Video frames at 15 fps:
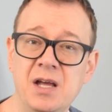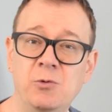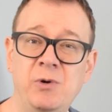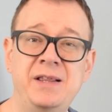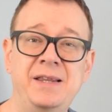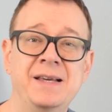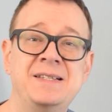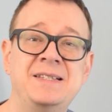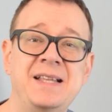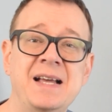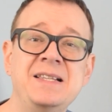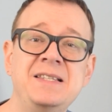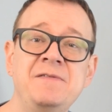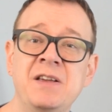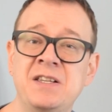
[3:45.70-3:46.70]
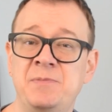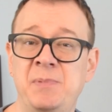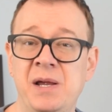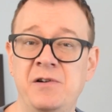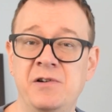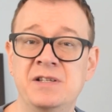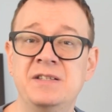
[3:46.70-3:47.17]
With extensive
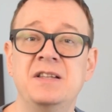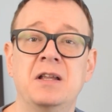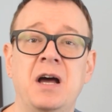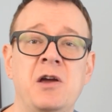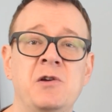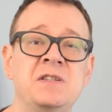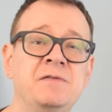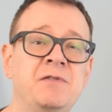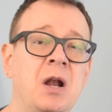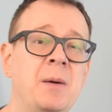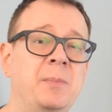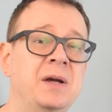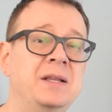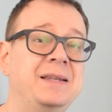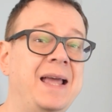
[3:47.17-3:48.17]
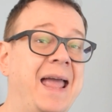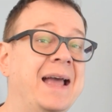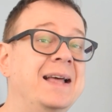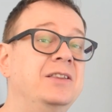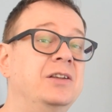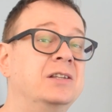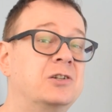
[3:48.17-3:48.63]
experience in iOS development
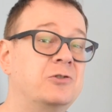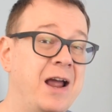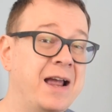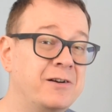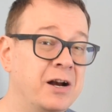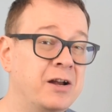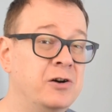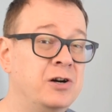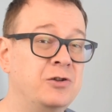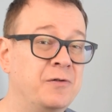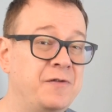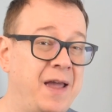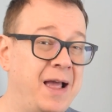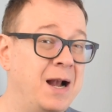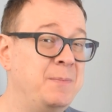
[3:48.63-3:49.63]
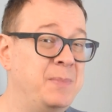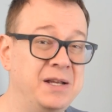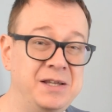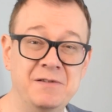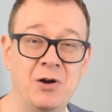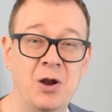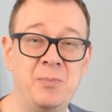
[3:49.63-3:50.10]
and a track record of
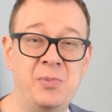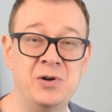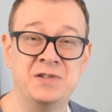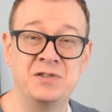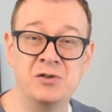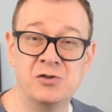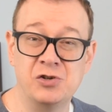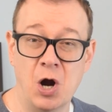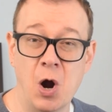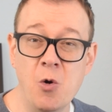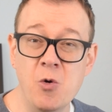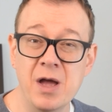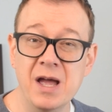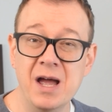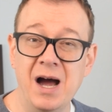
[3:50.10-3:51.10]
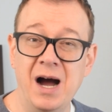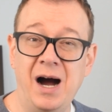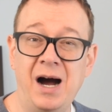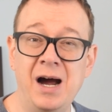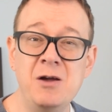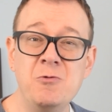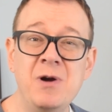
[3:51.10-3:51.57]
helping developers grow,
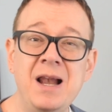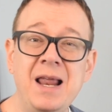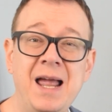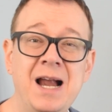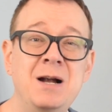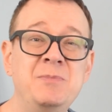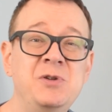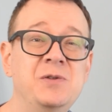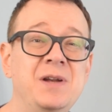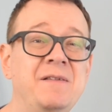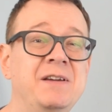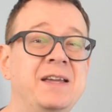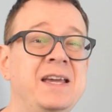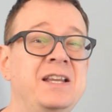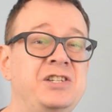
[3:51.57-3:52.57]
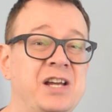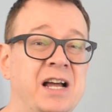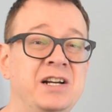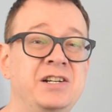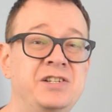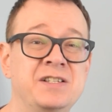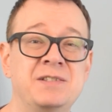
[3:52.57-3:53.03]
I will help you navigate
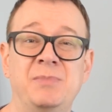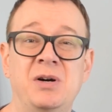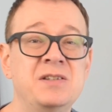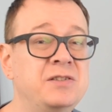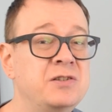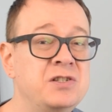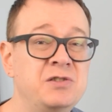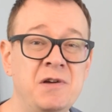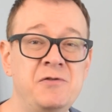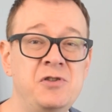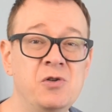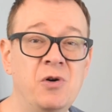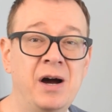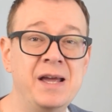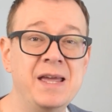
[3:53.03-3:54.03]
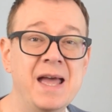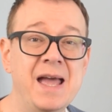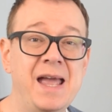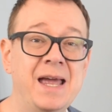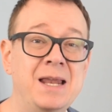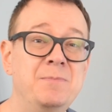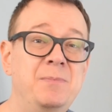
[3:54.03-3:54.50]
challenges, master Swift UI,
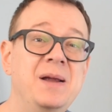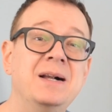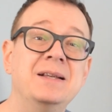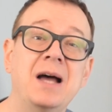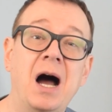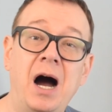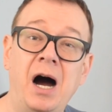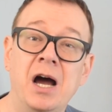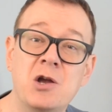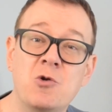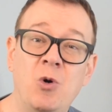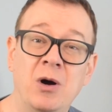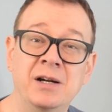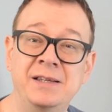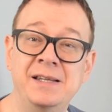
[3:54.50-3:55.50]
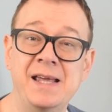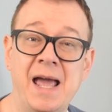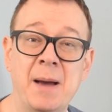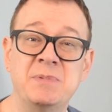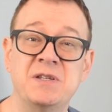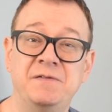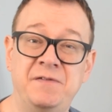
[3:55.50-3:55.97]
and build high quality
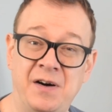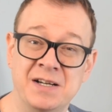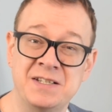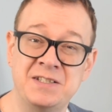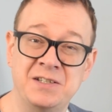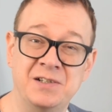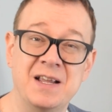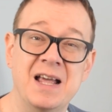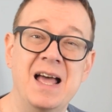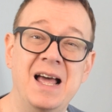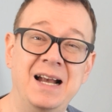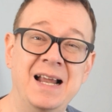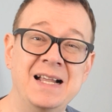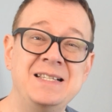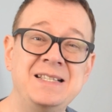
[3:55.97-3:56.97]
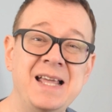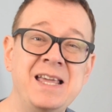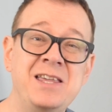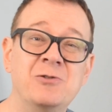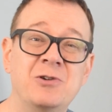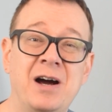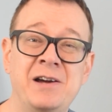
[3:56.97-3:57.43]
apps faster. Let's
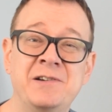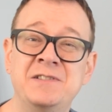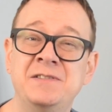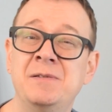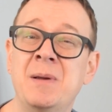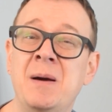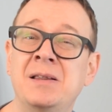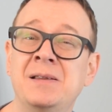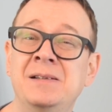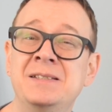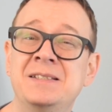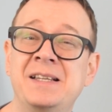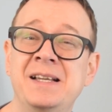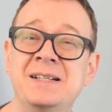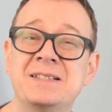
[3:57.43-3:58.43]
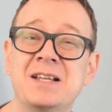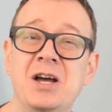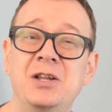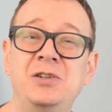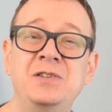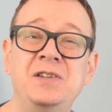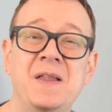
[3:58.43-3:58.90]
take your iOS development skills
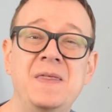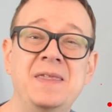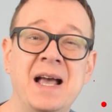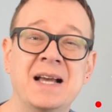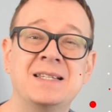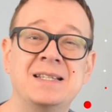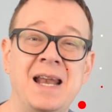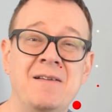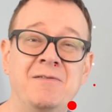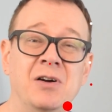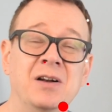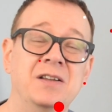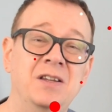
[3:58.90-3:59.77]
to the next level.